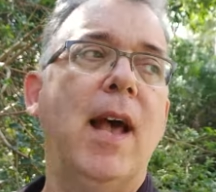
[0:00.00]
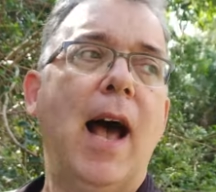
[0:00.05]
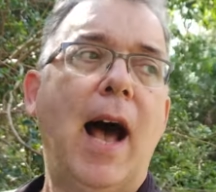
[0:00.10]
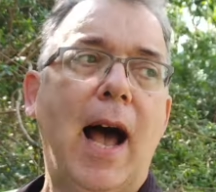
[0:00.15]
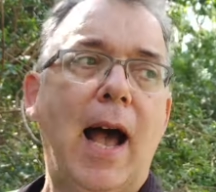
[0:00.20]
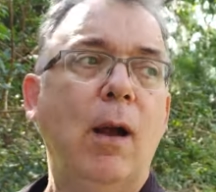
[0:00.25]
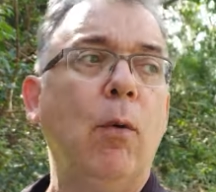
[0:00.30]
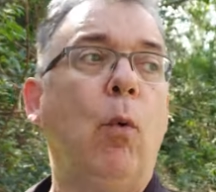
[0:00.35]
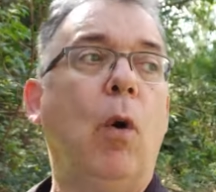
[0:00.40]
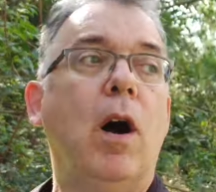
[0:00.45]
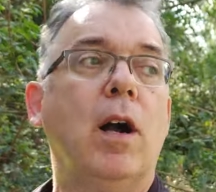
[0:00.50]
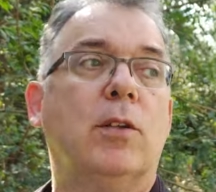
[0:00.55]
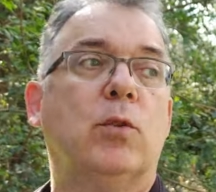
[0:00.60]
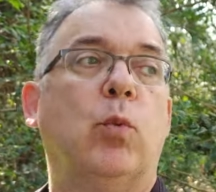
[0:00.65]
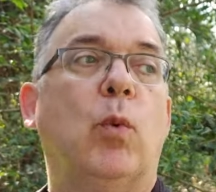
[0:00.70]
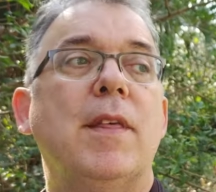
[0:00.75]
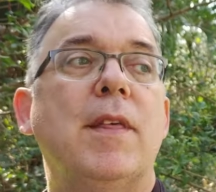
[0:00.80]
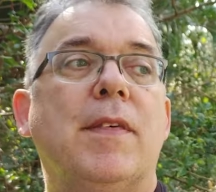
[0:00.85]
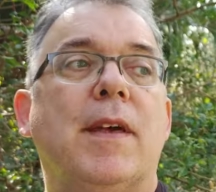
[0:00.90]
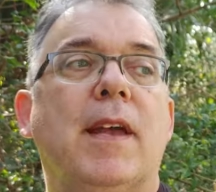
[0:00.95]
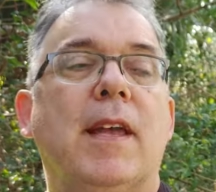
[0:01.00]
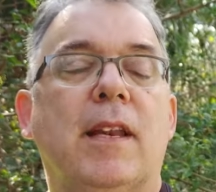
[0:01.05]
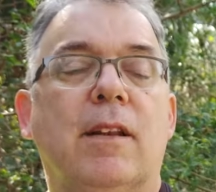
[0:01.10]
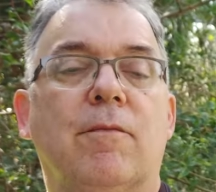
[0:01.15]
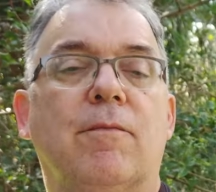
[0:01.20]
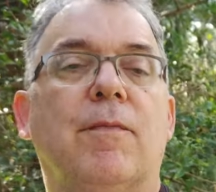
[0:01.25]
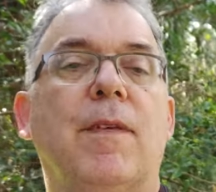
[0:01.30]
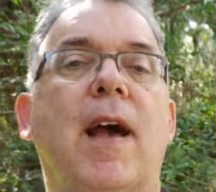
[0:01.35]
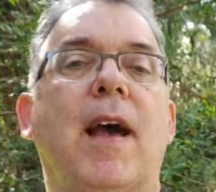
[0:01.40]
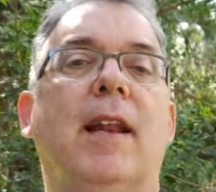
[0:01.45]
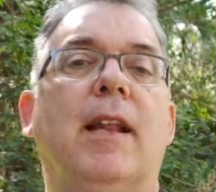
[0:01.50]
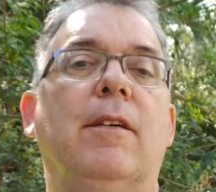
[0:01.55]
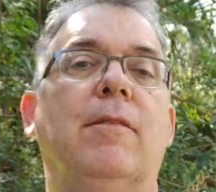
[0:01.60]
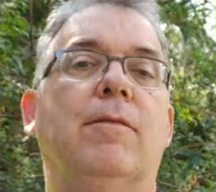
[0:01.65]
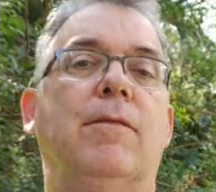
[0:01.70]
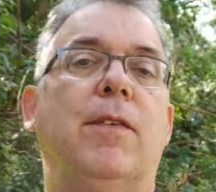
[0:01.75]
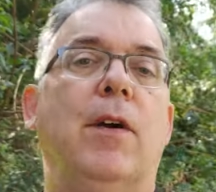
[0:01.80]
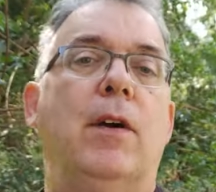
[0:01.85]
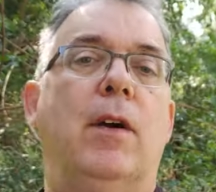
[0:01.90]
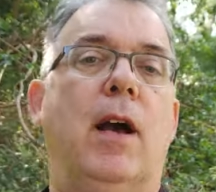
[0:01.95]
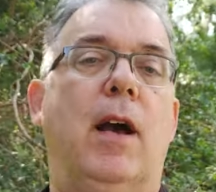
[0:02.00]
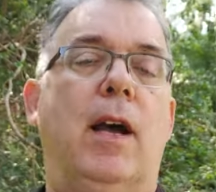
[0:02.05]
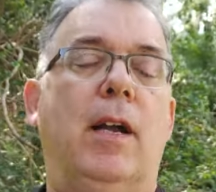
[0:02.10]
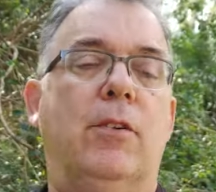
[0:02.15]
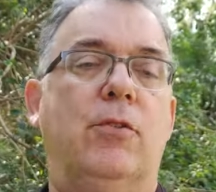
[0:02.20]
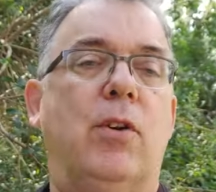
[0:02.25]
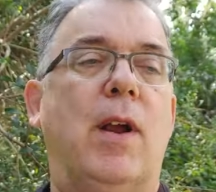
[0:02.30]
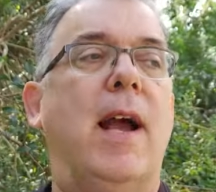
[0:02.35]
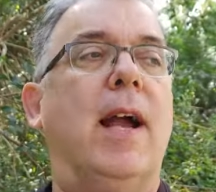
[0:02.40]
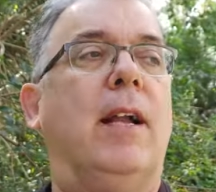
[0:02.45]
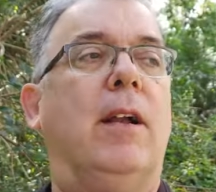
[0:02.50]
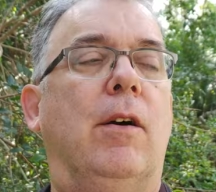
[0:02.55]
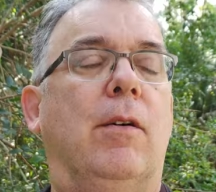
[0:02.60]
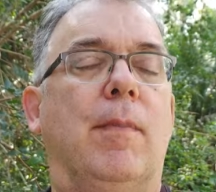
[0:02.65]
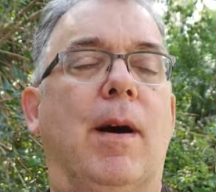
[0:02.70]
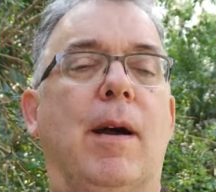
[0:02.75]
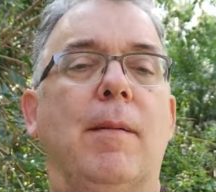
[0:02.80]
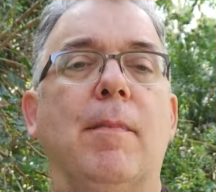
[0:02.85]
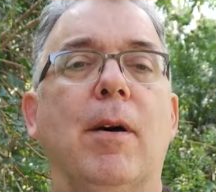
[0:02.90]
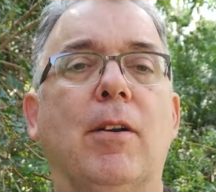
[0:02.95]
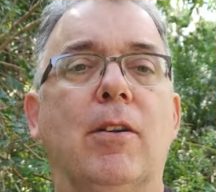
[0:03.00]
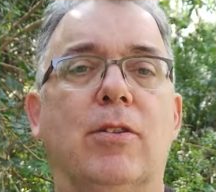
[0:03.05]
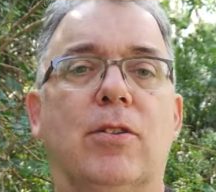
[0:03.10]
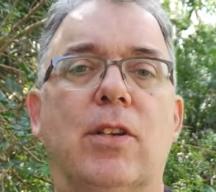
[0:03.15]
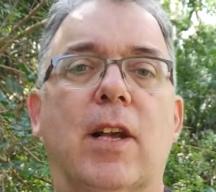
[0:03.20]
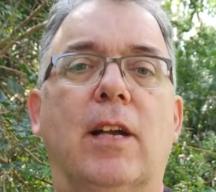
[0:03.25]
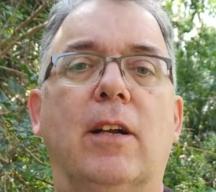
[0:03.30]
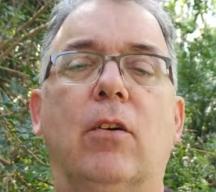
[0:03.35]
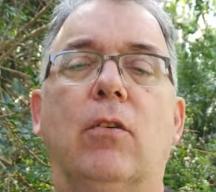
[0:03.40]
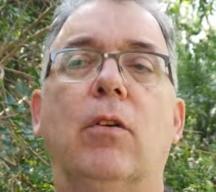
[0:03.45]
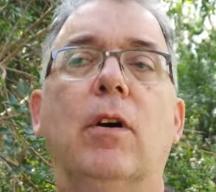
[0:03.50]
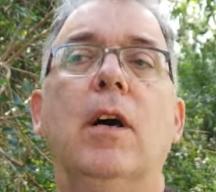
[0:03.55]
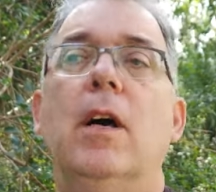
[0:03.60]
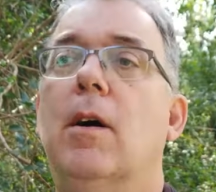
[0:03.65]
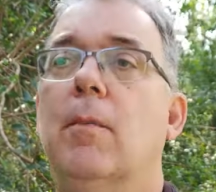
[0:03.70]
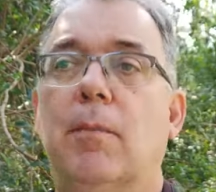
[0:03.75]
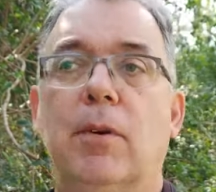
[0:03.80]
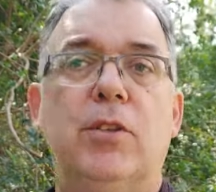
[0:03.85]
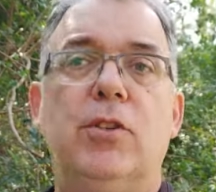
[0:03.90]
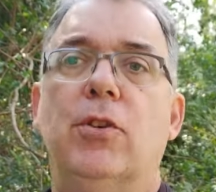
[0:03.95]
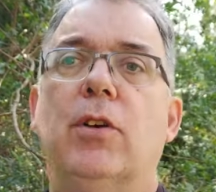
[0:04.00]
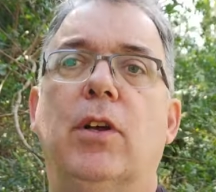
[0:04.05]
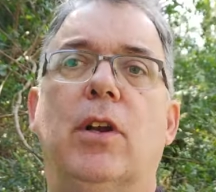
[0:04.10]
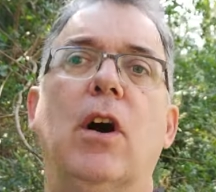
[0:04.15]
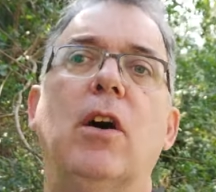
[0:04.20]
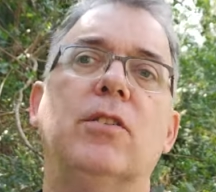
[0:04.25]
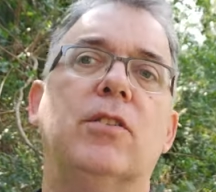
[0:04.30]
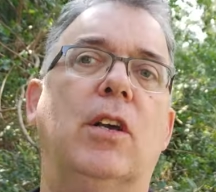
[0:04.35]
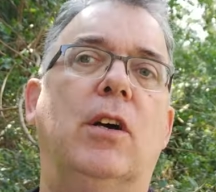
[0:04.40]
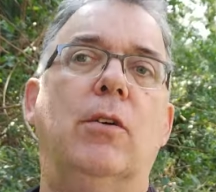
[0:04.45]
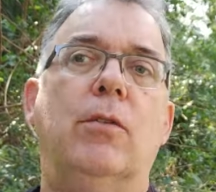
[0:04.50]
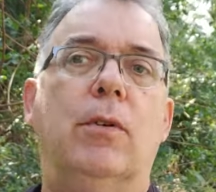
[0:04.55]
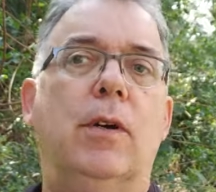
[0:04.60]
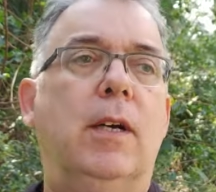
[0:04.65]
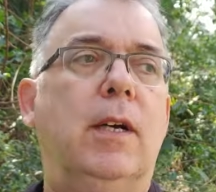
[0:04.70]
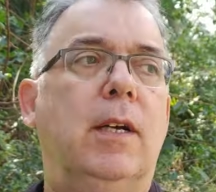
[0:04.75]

I walked with it and had it uh, track on my motorcycle, but you can also